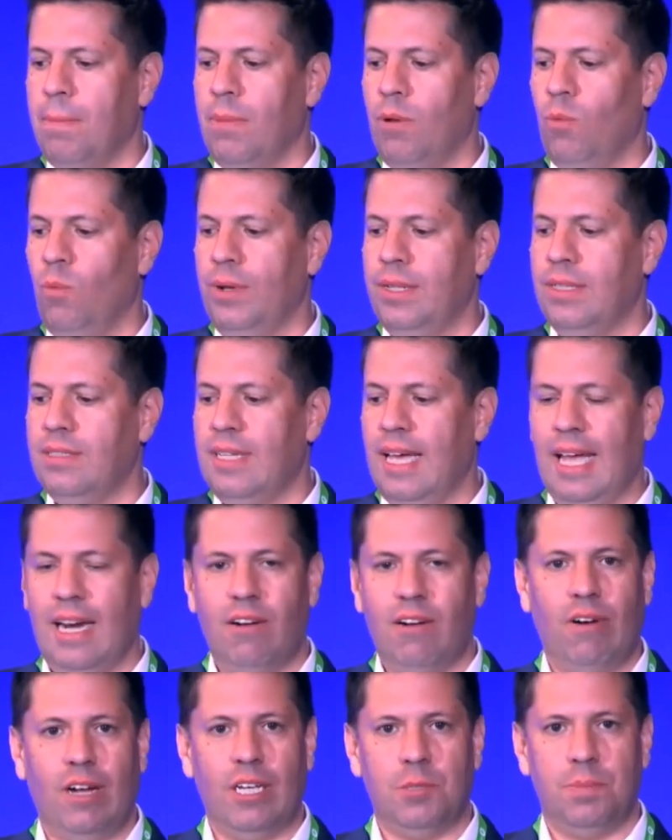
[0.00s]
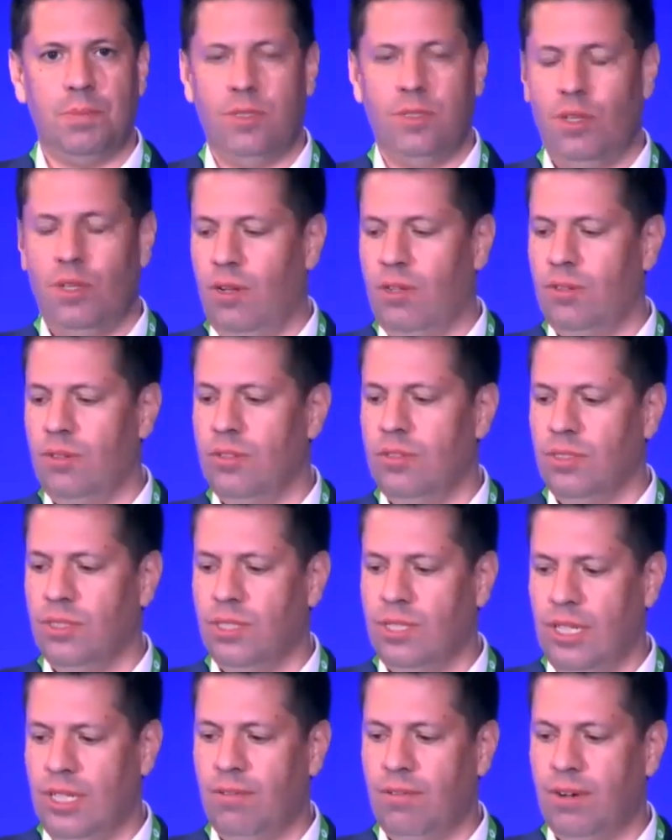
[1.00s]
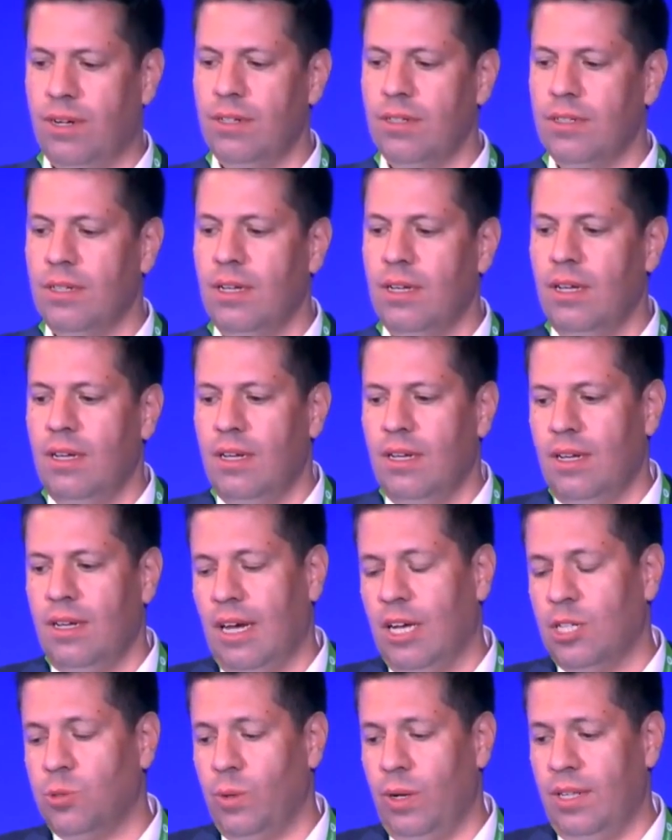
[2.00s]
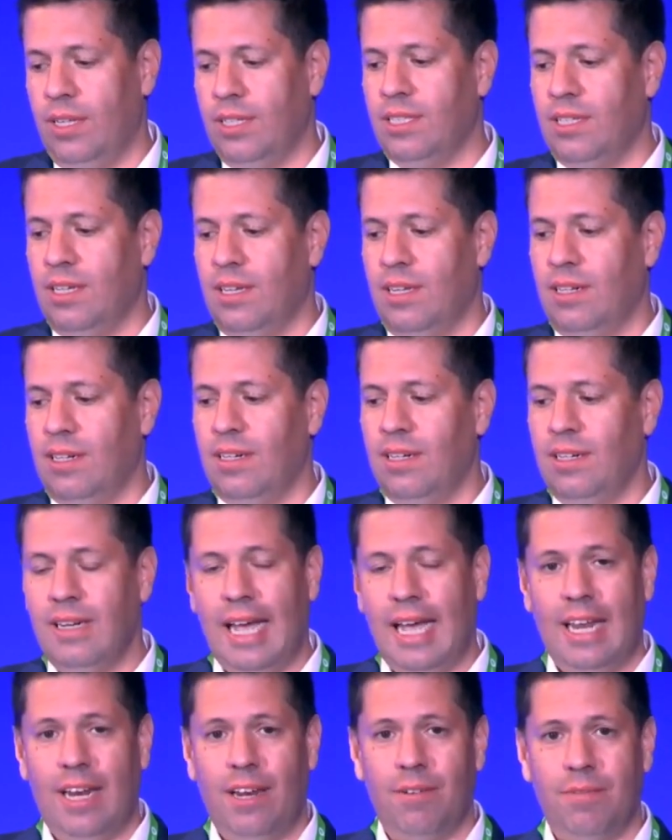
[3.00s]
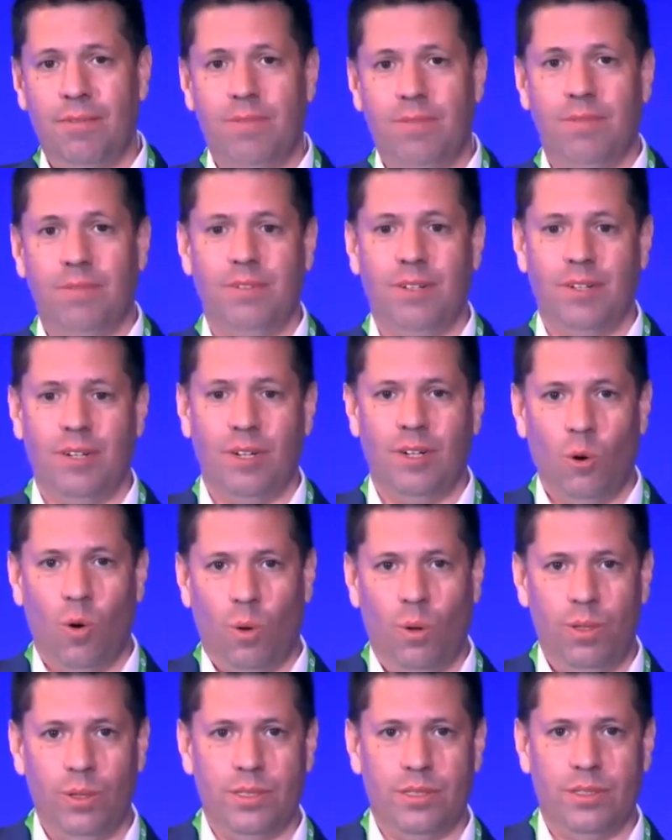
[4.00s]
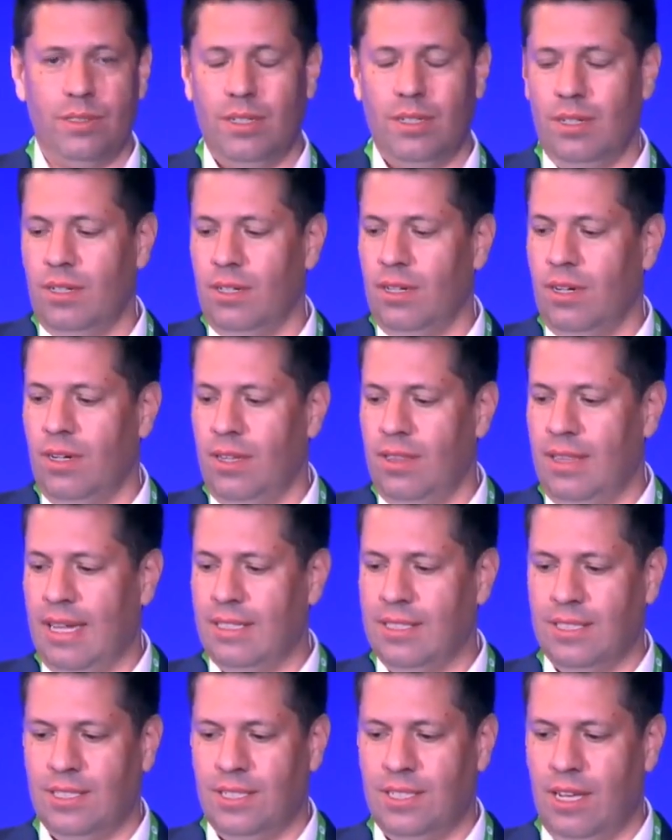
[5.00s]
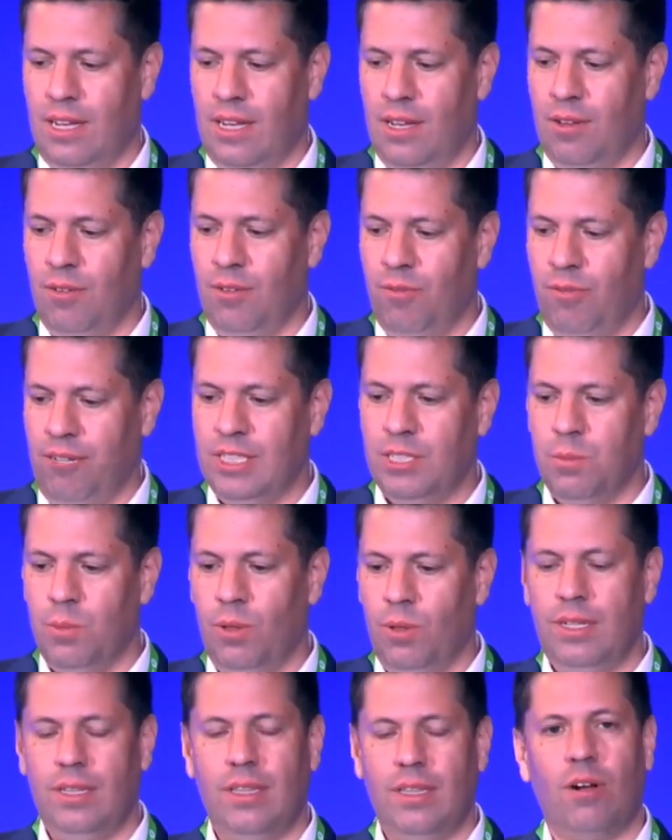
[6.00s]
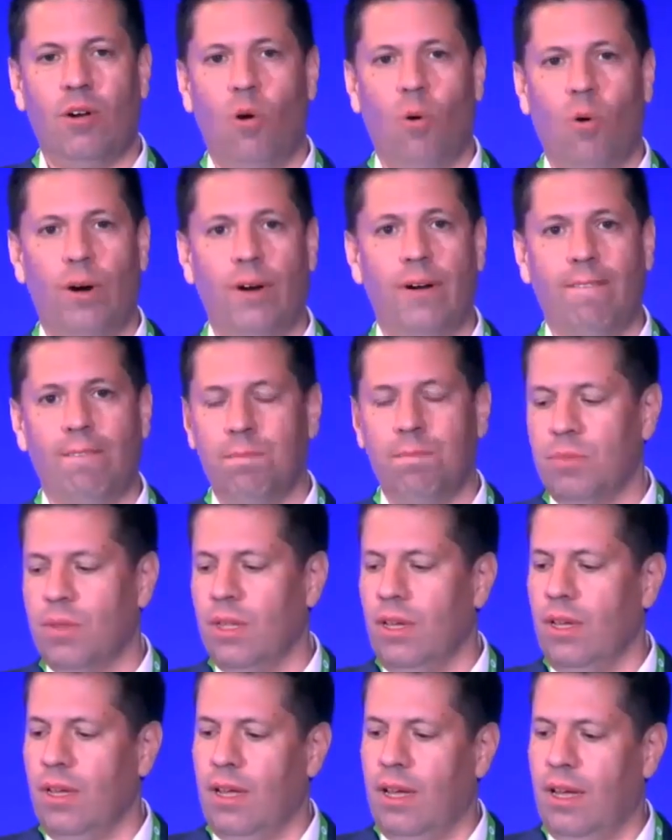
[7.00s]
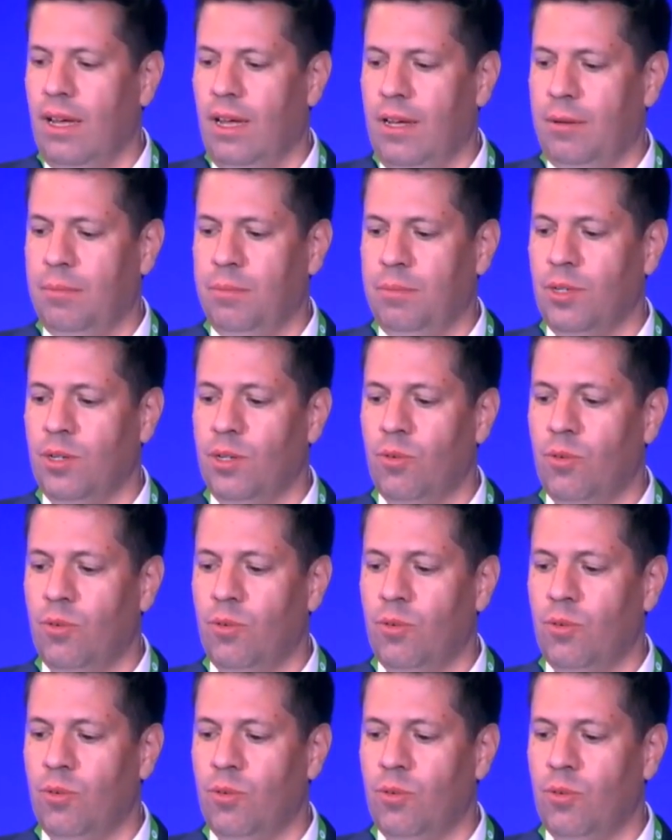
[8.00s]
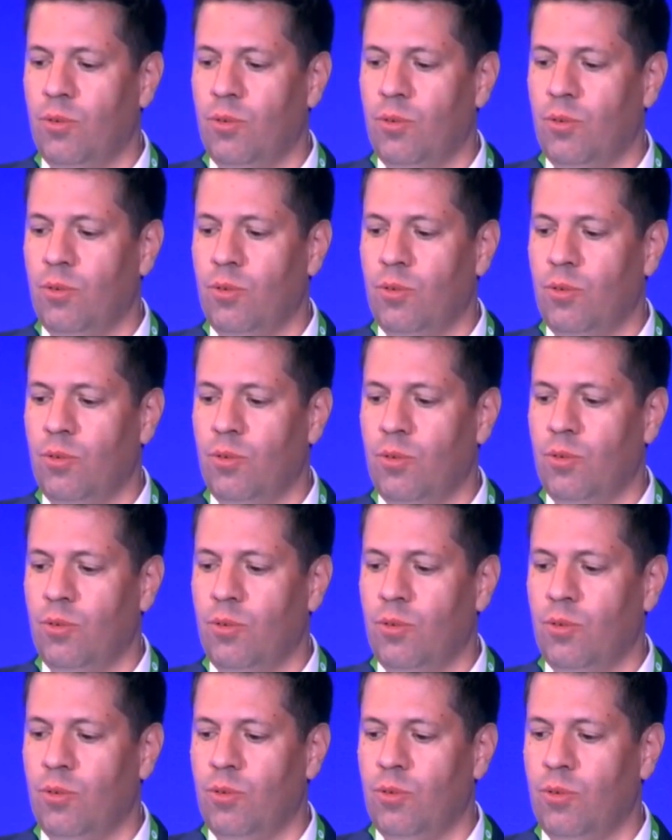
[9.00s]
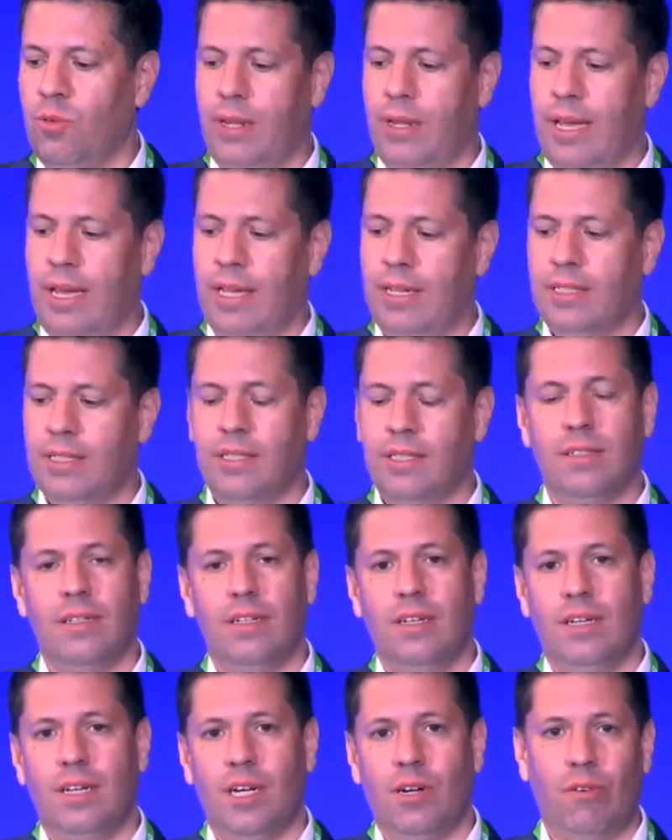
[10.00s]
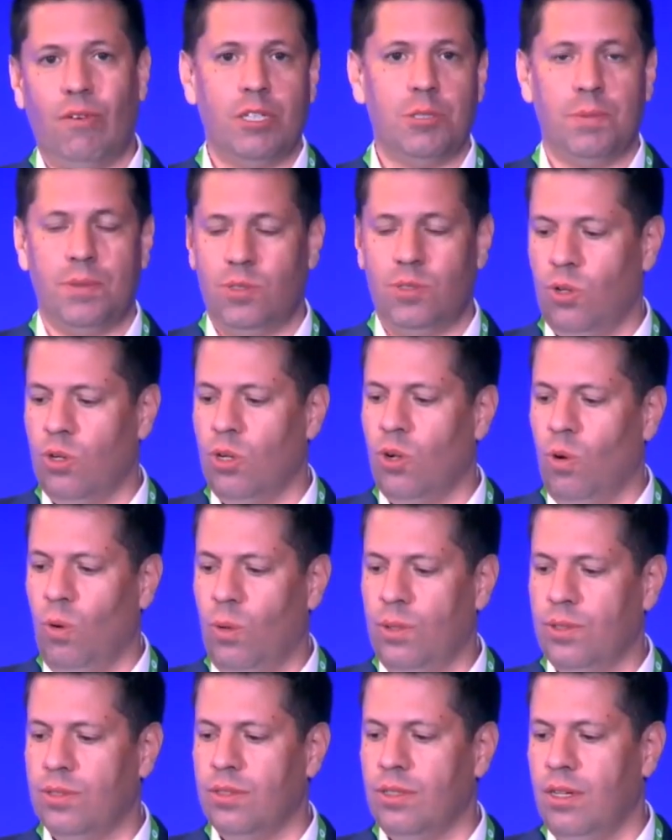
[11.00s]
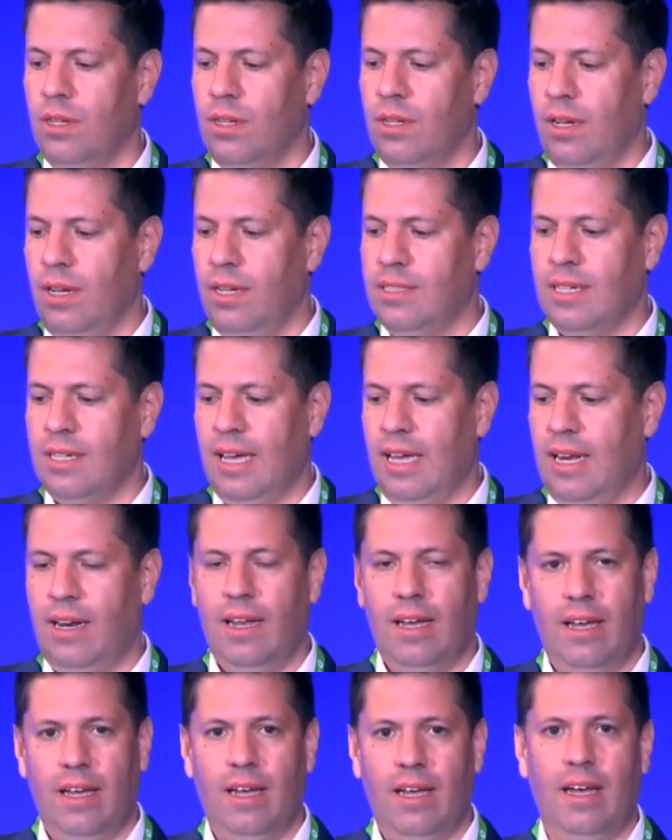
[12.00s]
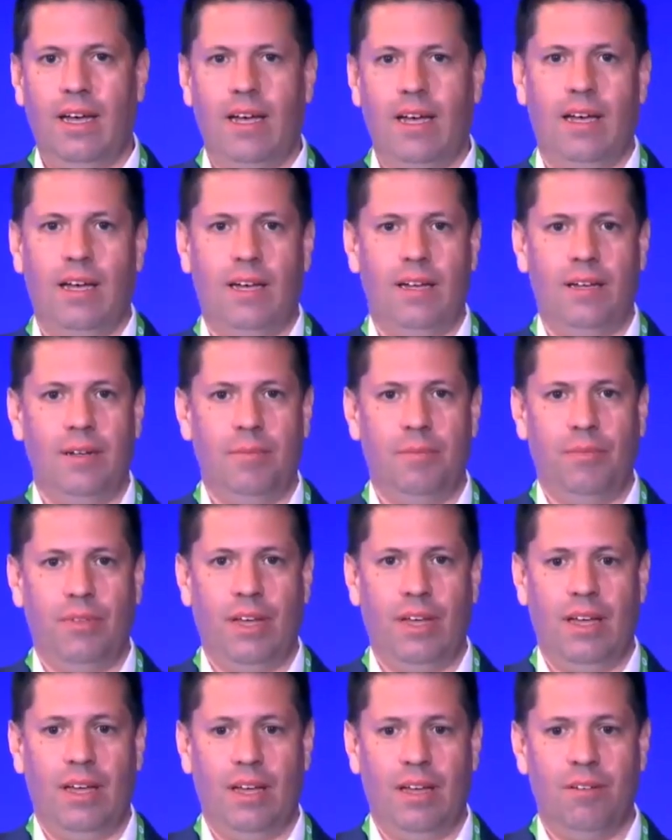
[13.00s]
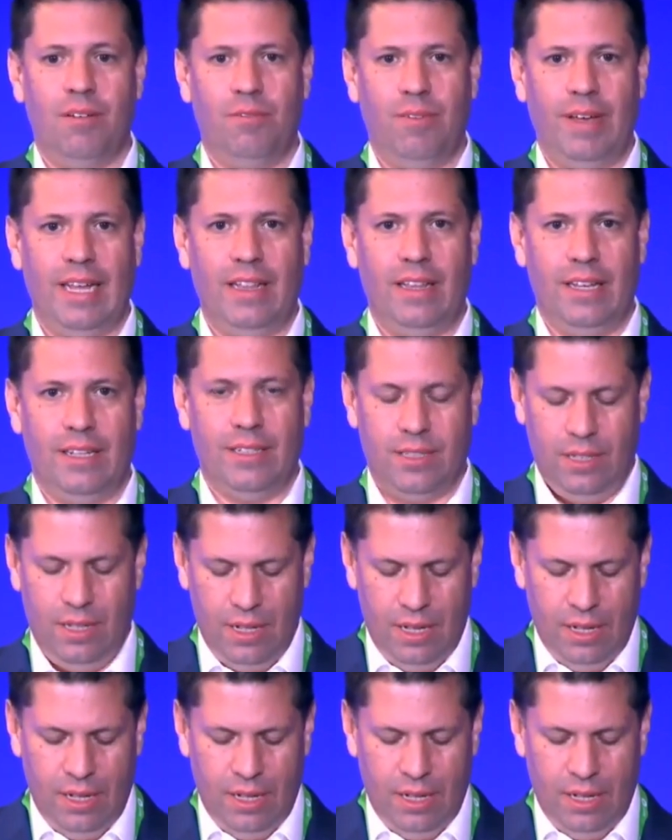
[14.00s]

with 10 grams per ton silver, as well as a native gold that's visible in the core, grading 28 grams per ton gold. It's again a veinlet.